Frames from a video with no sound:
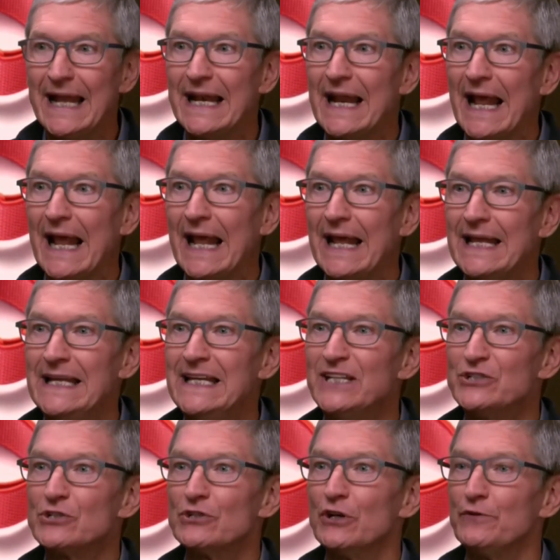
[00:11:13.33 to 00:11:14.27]
and
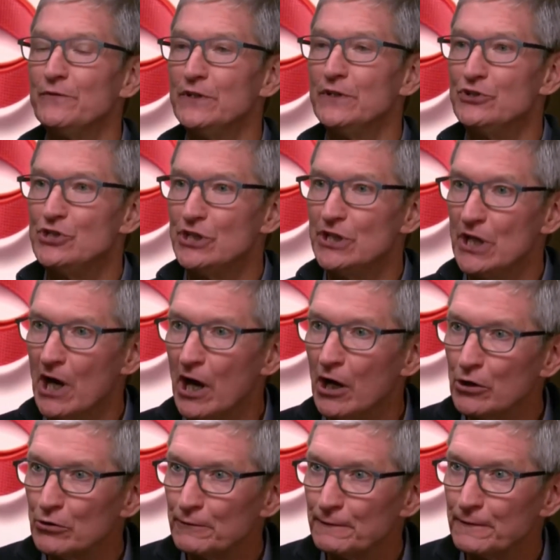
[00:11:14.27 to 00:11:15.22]
each of the
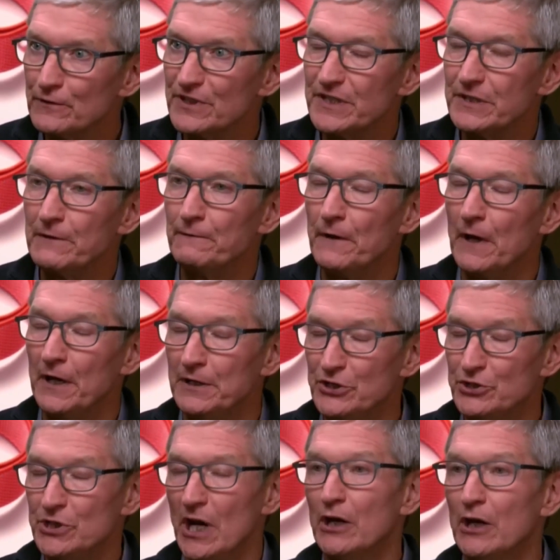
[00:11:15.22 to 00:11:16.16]

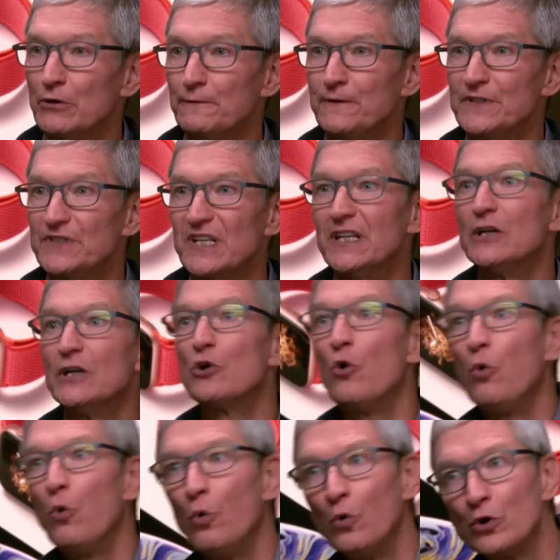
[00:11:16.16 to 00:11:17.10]
geographies hit a
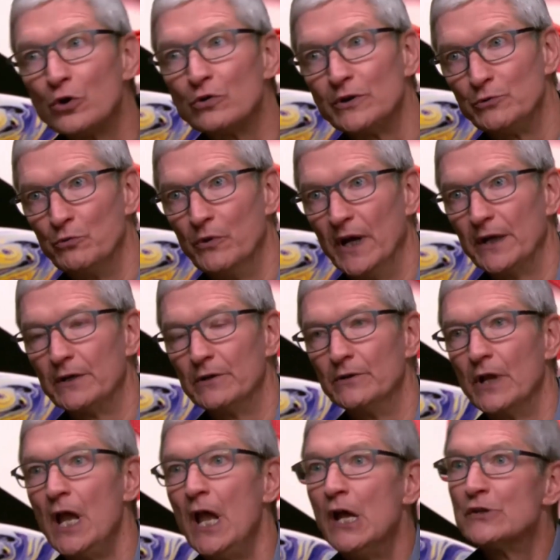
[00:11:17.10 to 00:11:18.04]
quarterly
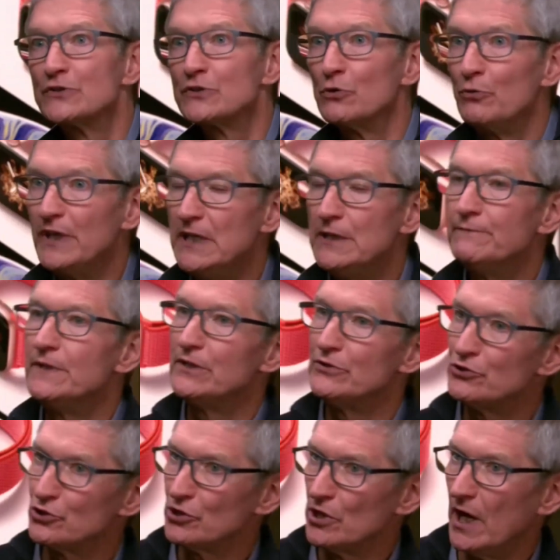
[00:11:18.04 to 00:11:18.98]
record. So
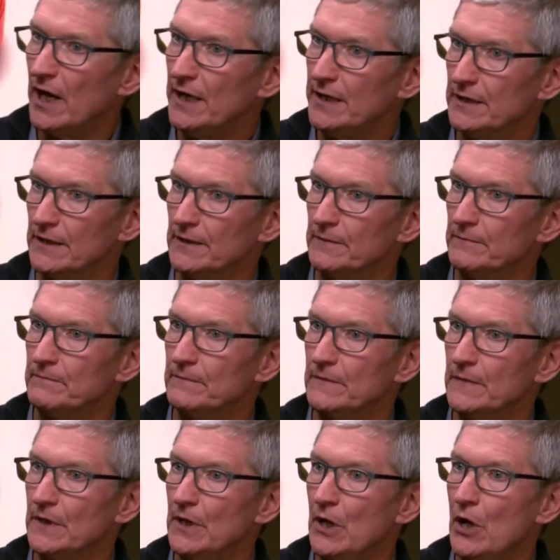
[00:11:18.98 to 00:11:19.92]
even in China,
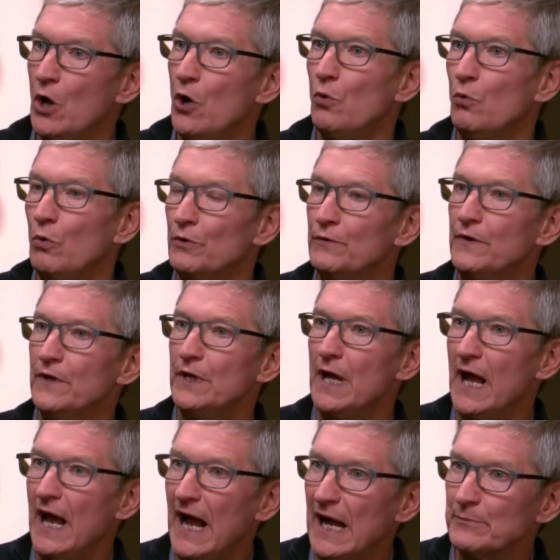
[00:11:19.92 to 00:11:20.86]

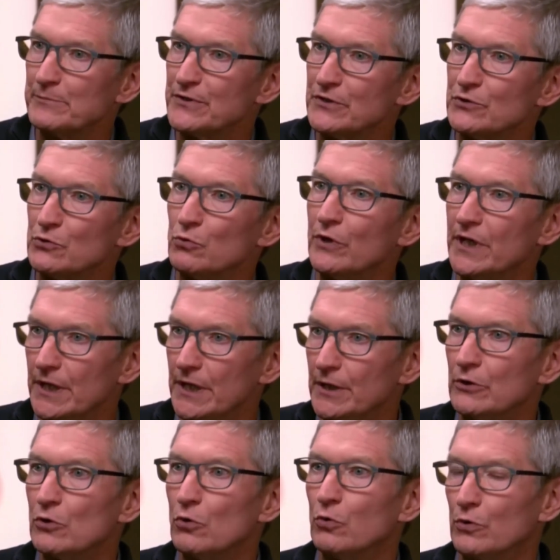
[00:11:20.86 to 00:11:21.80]
the App Store
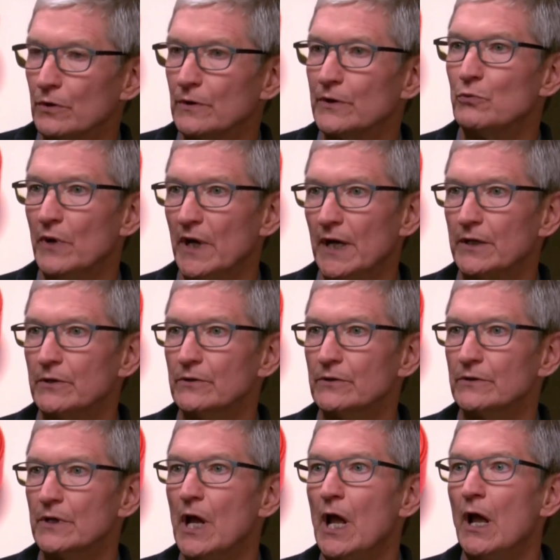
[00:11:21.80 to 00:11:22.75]
hit a quarterly
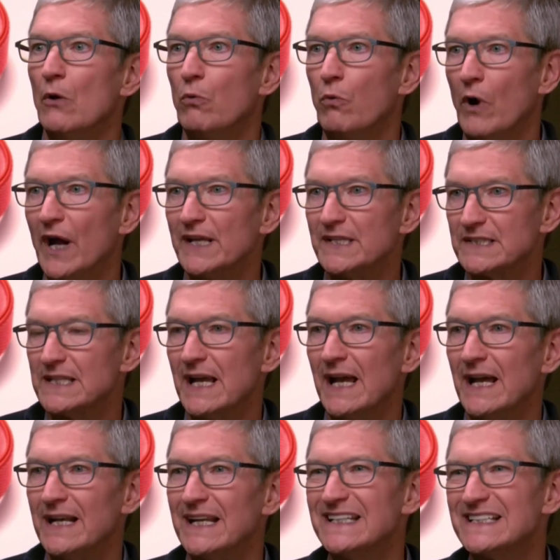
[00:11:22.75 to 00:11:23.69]
record. Why is
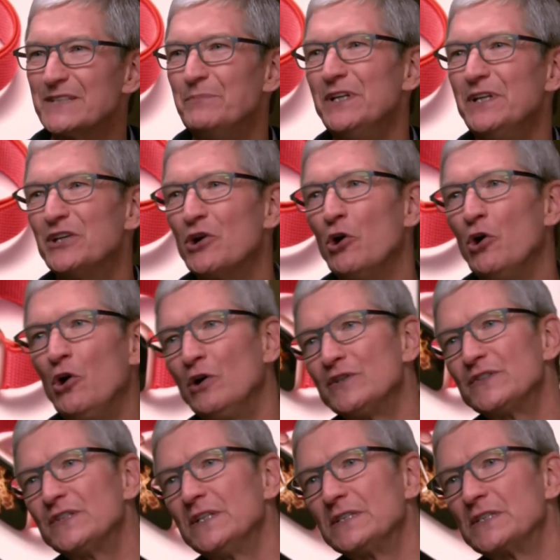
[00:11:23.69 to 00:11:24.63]
that? It's
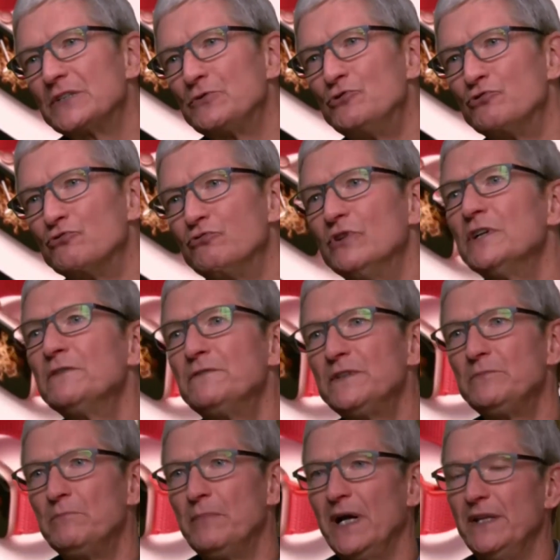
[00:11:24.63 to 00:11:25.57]
because it's
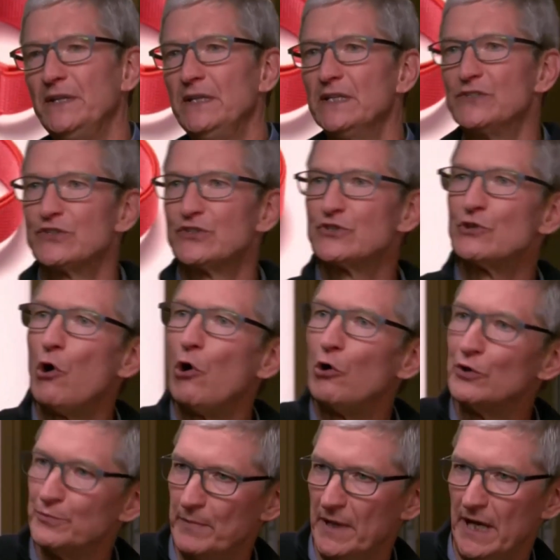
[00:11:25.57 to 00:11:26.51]
driven by the
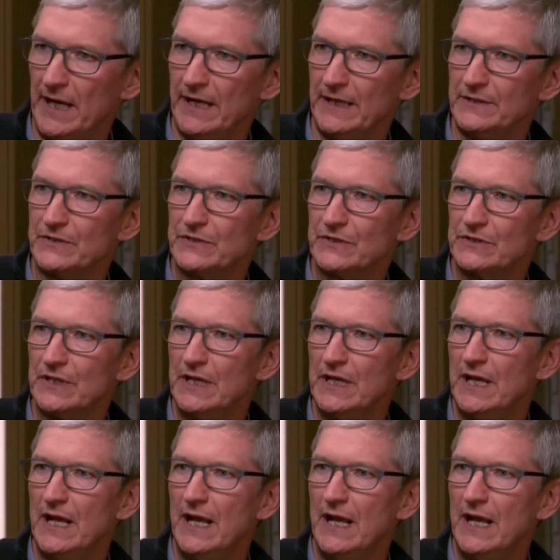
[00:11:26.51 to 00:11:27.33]
installed base.